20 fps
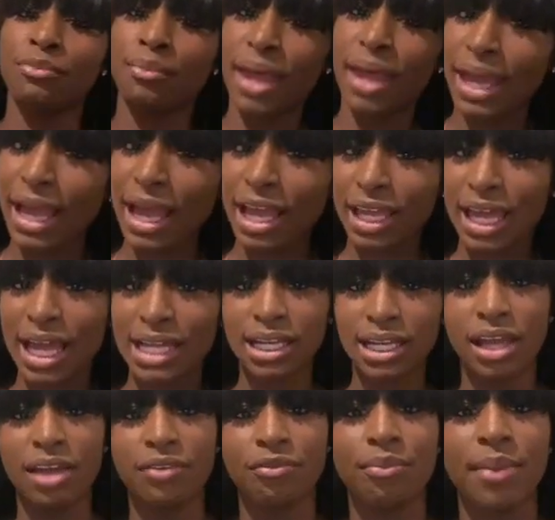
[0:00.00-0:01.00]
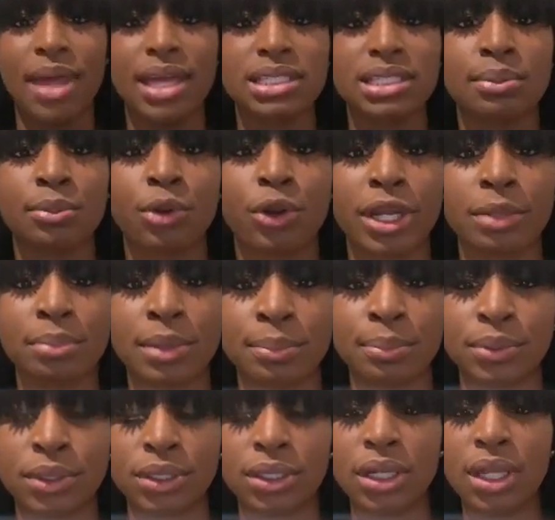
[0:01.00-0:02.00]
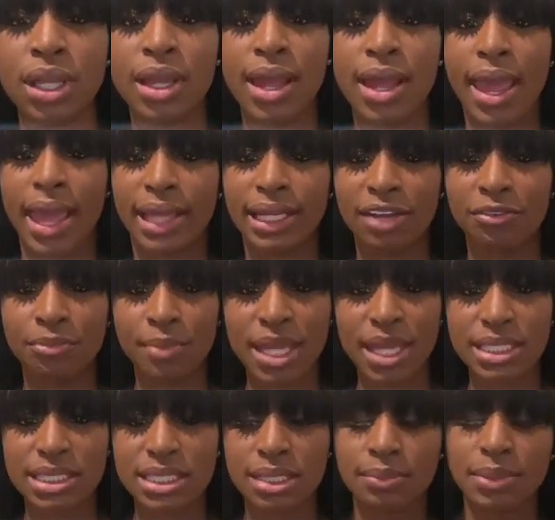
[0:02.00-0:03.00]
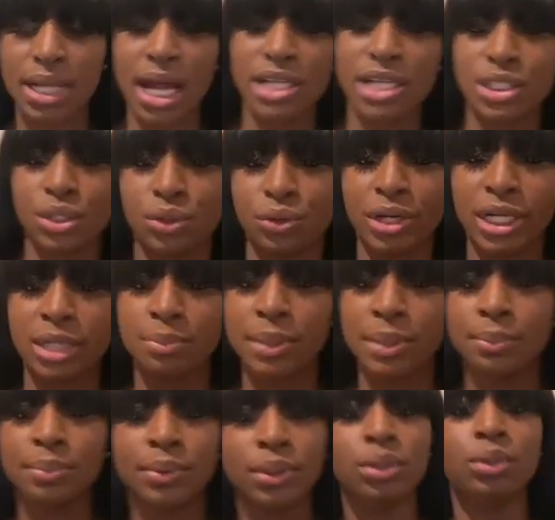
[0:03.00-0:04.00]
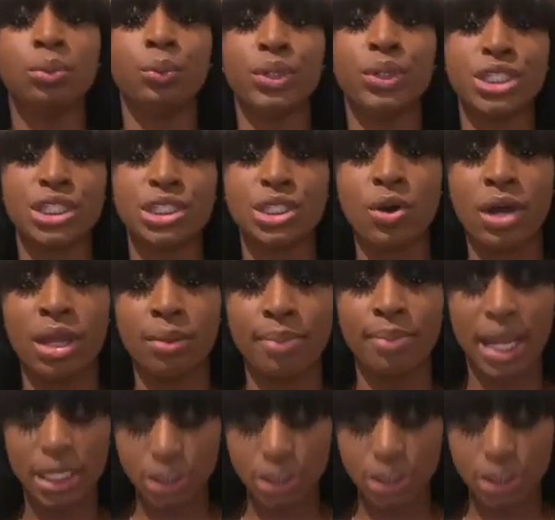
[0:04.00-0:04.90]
of have met some great people and I've met some not so great people, which is going back